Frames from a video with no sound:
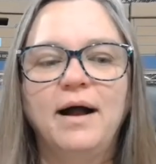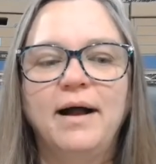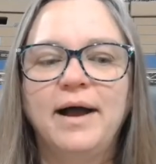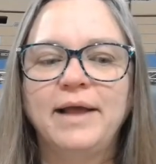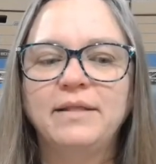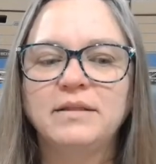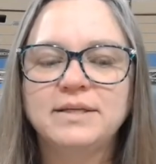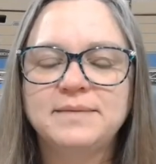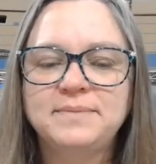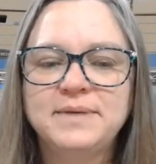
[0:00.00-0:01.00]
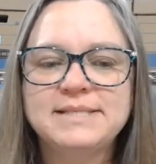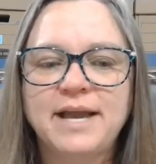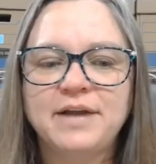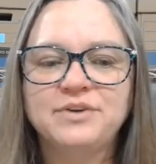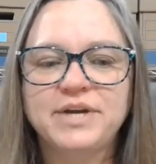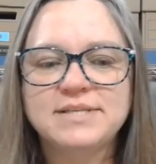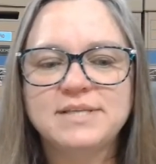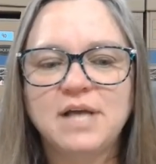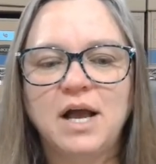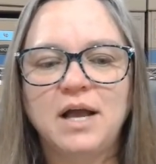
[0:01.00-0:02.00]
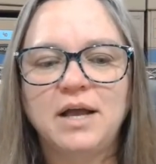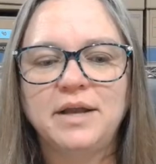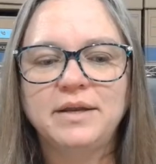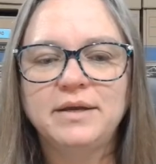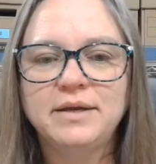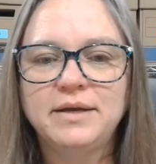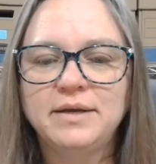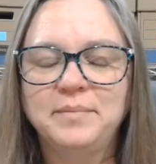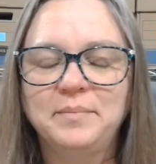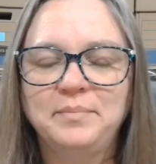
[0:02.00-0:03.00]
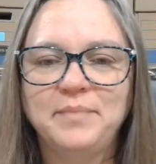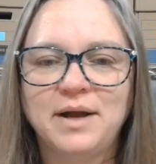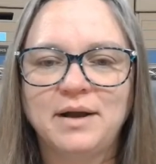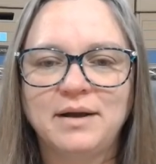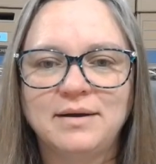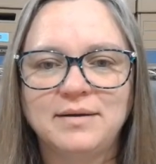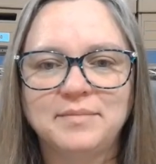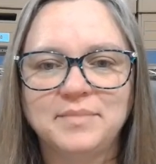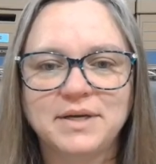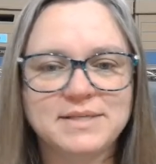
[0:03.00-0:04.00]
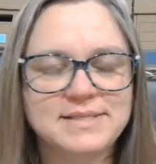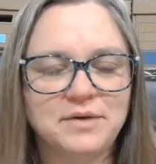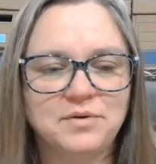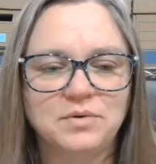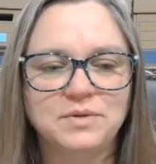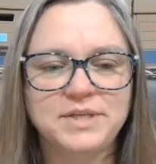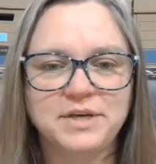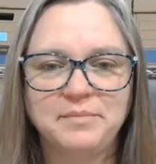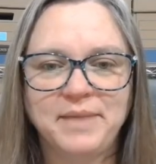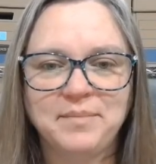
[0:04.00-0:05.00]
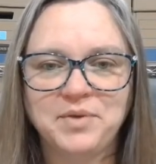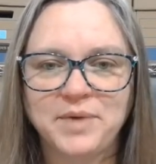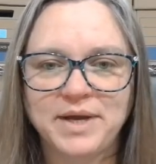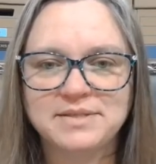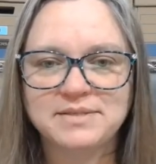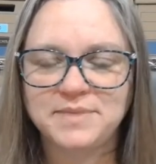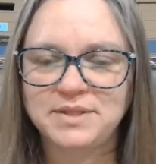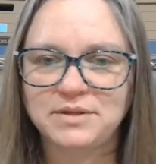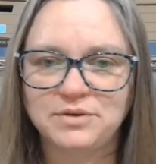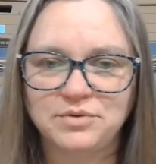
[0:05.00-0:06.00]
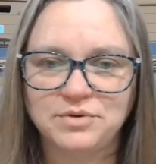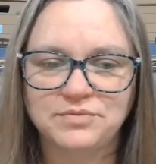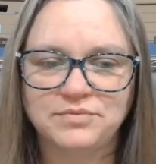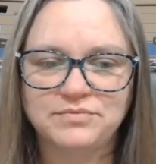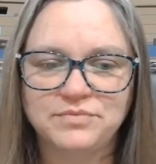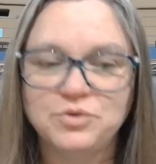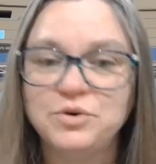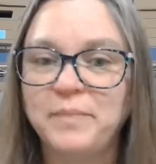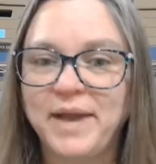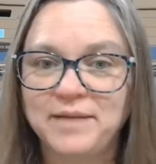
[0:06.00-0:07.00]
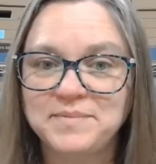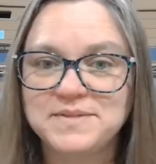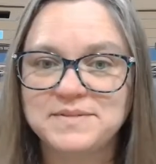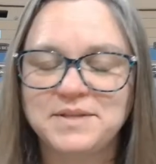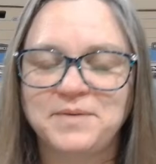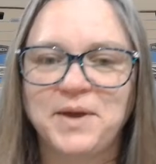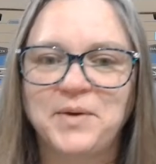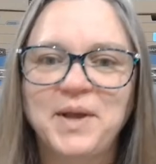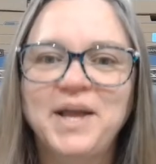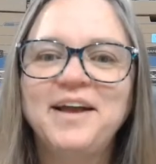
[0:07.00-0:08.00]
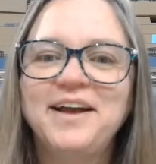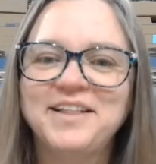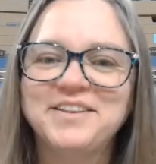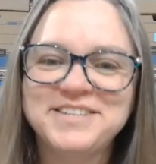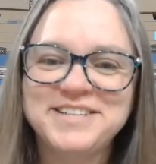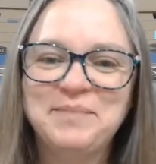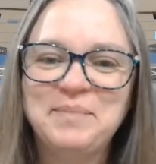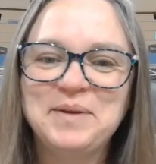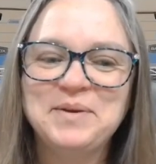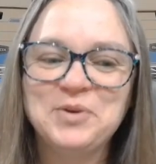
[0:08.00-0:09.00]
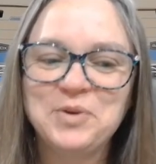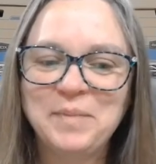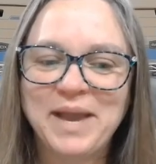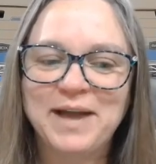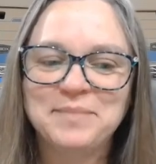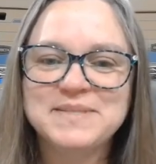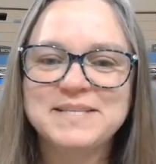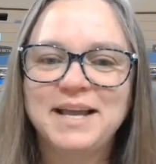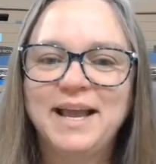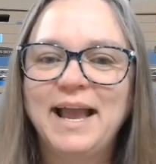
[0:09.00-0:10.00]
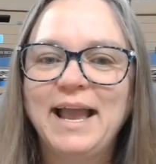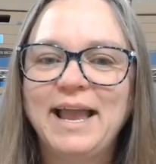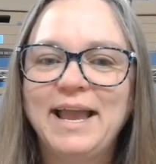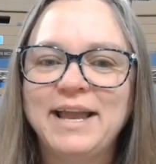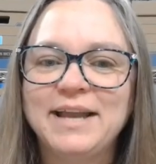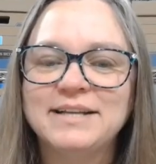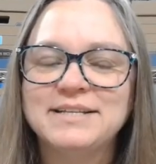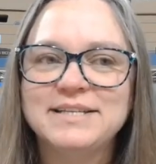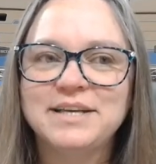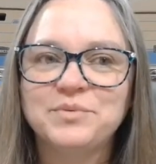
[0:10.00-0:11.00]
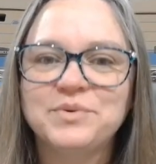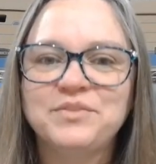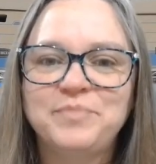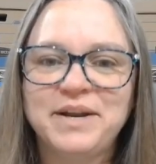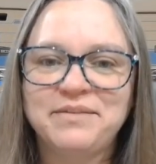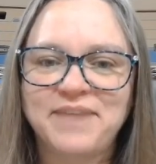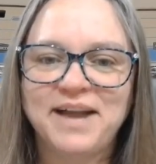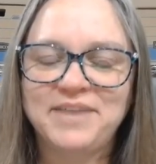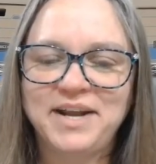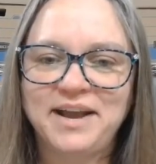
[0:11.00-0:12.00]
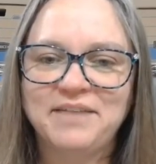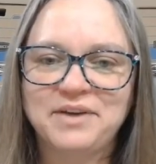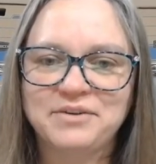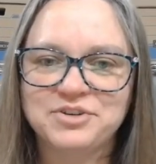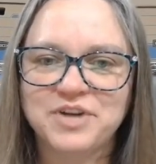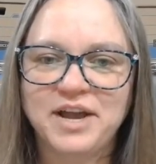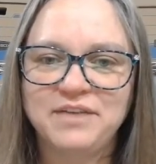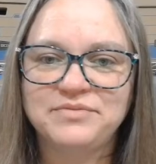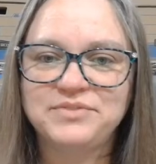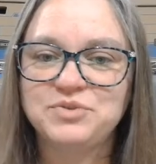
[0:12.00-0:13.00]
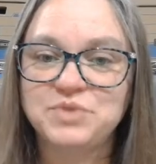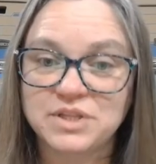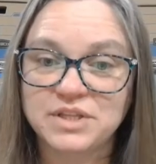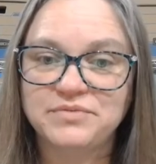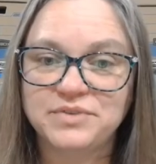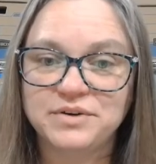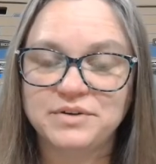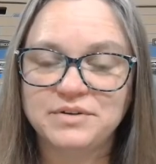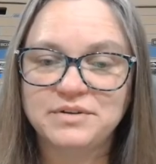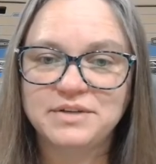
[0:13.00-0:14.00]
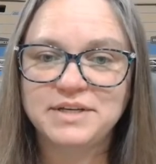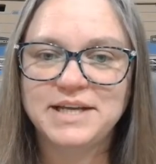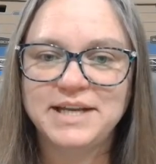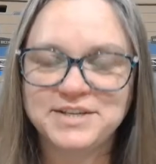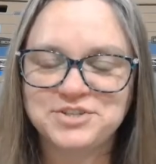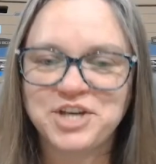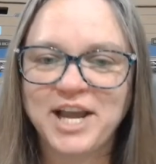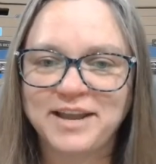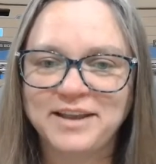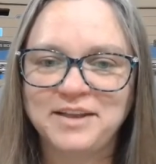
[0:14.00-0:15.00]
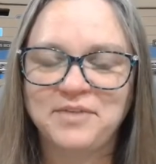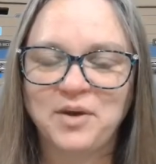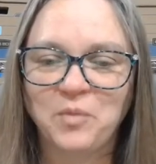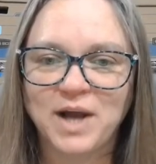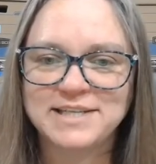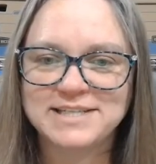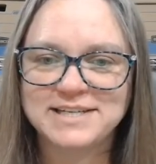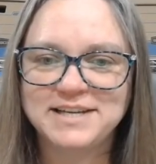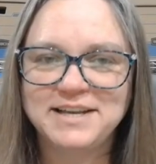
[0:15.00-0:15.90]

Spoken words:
I looked up his address on, I'm gonna sound old here, MapQuest, but the Google Maps, there we go. I looked it up on Google Maps, and it would have been a 5.5 hour drive to deliver his jacket if I wanted.